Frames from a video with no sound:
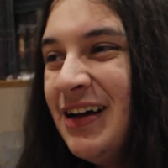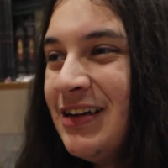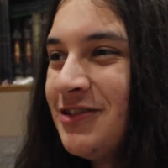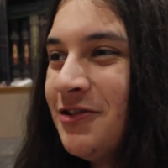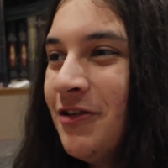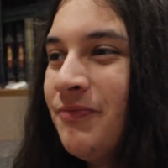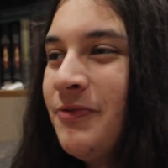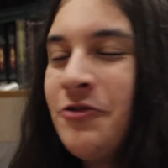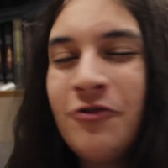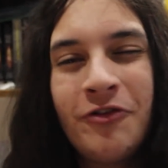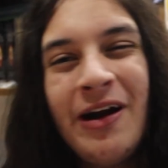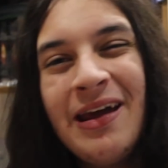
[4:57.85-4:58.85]
to sort of
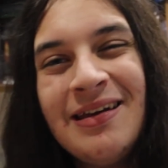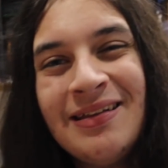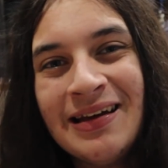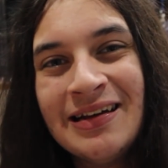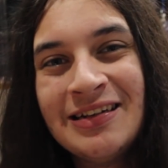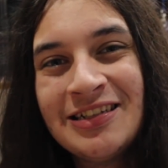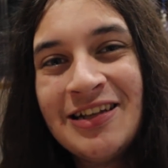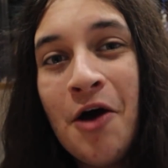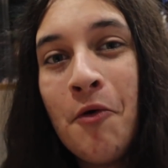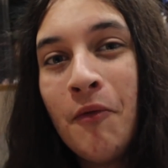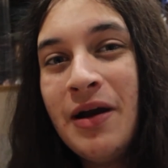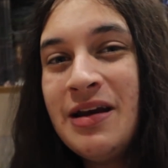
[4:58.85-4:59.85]
portray this
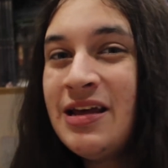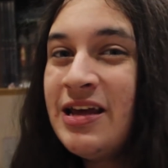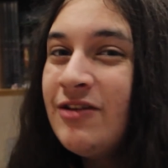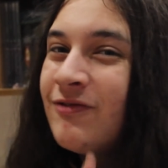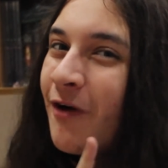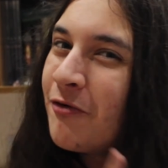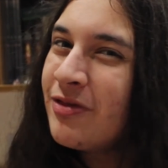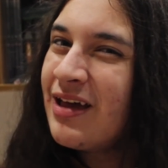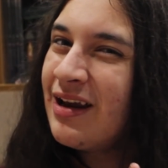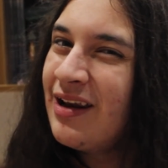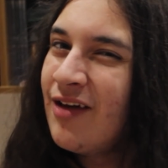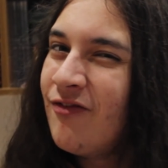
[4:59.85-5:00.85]
when he wrote
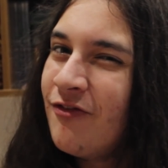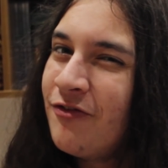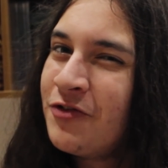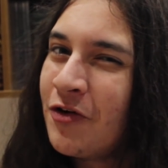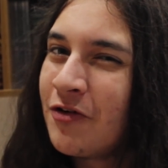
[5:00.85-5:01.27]
the 11th